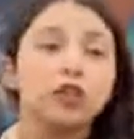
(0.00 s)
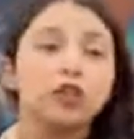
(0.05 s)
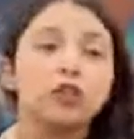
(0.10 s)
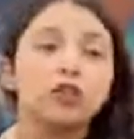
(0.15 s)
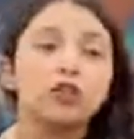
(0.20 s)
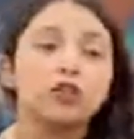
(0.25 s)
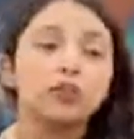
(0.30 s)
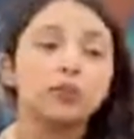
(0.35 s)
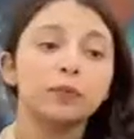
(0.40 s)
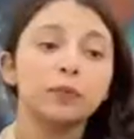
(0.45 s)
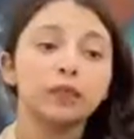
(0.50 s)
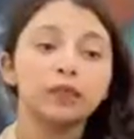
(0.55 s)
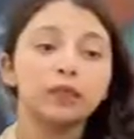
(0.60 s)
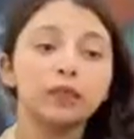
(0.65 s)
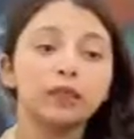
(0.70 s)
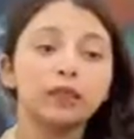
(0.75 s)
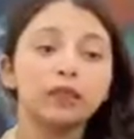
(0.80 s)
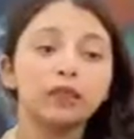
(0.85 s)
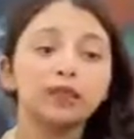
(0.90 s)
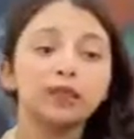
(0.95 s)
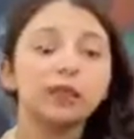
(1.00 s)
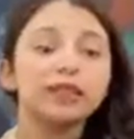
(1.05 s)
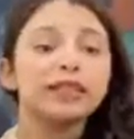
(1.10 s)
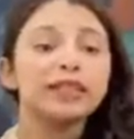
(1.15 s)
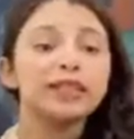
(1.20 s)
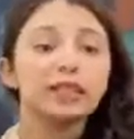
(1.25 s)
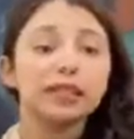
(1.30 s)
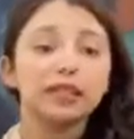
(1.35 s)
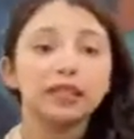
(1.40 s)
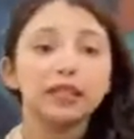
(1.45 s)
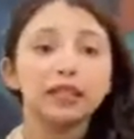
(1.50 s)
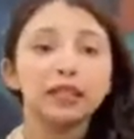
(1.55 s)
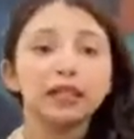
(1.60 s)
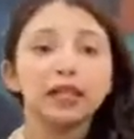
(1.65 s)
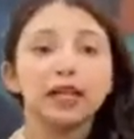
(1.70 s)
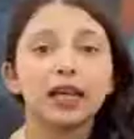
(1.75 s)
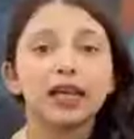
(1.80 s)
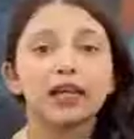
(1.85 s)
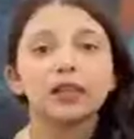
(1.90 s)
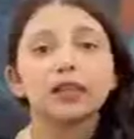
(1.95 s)
So basically we
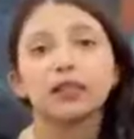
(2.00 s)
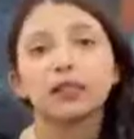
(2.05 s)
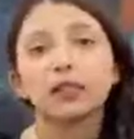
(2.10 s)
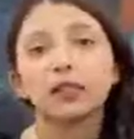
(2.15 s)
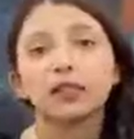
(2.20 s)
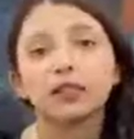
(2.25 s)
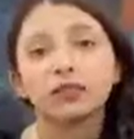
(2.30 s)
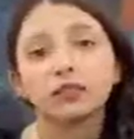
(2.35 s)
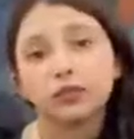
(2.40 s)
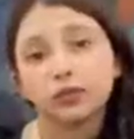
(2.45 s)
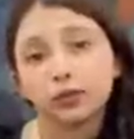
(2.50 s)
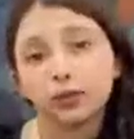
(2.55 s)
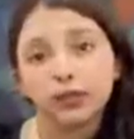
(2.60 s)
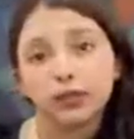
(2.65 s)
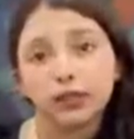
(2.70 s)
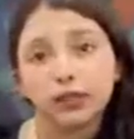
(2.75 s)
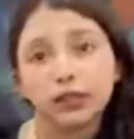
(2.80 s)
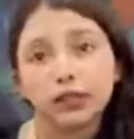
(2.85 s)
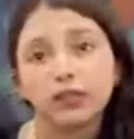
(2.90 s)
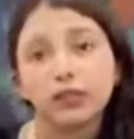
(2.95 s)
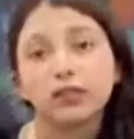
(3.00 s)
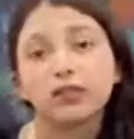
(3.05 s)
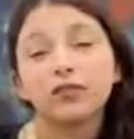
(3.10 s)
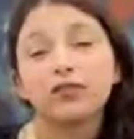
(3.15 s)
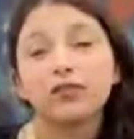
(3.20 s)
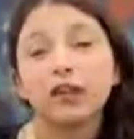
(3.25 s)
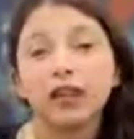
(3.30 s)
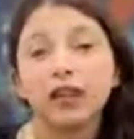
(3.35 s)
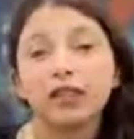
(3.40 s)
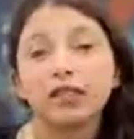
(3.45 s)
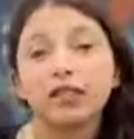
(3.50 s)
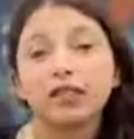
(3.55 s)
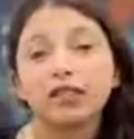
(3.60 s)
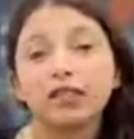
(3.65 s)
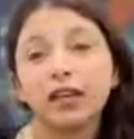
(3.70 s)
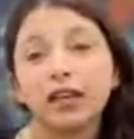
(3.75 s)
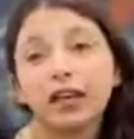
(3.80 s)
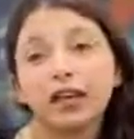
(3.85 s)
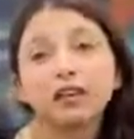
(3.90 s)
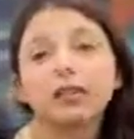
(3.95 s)
see that A Tale of Two Cities
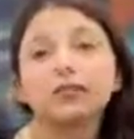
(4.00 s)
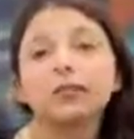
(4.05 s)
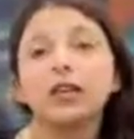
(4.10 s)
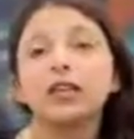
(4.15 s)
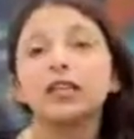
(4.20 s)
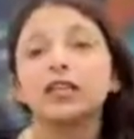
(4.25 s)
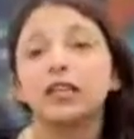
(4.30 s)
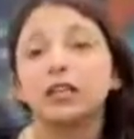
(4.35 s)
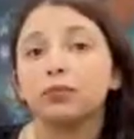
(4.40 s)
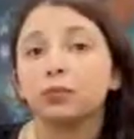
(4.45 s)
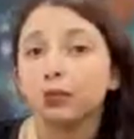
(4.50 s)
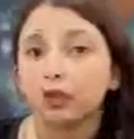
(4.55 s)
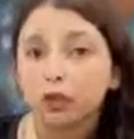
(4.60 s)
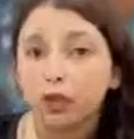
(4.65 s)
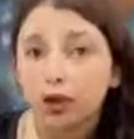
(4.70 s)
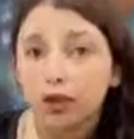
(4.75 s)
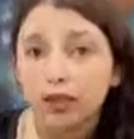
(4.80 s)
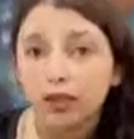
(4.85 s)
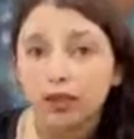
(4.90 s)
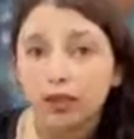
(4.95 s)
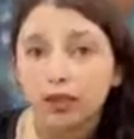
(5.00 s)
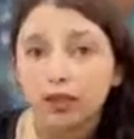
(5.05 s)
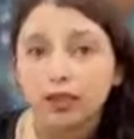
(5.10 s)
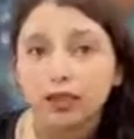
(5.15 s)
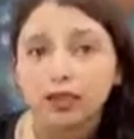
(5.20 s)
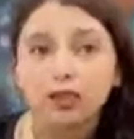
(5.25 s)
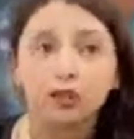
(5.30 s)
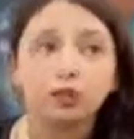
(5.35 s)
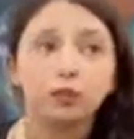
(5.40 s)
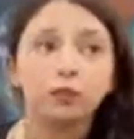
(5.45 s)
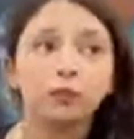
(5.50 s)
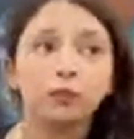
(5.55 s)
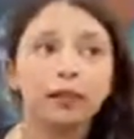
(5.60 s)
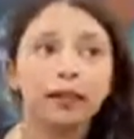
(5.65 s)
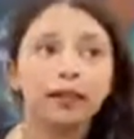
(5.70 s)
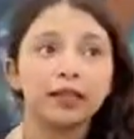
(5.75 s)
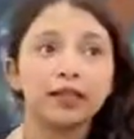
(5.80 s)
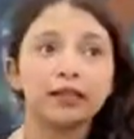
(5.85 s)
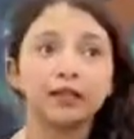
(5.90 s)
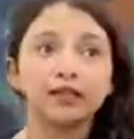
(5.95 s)
has a very deeper context than you
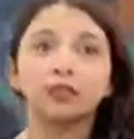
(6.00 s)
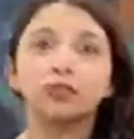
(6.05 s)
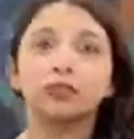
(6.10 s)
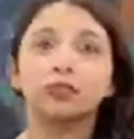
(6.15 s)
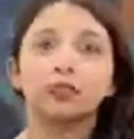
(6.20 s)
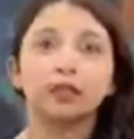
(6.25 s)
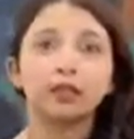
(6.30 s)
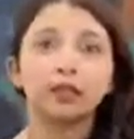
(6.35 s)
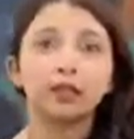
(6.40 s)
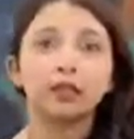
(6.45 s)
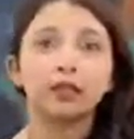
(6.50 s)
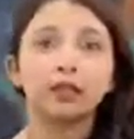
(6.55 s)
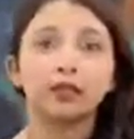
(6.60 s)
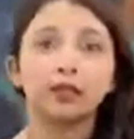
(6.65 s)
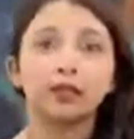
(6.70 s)
might read